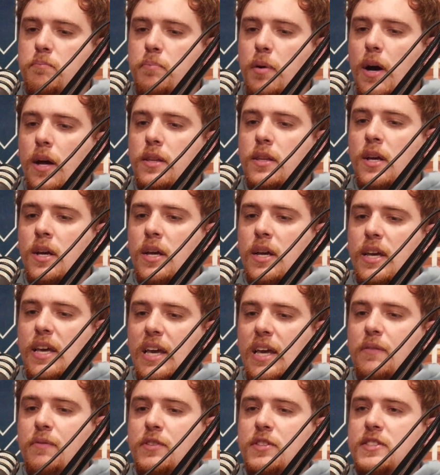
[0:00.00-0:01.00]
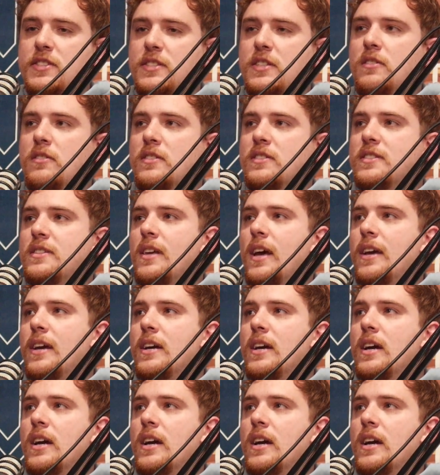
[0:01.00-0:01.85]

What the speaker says: But even still, it's like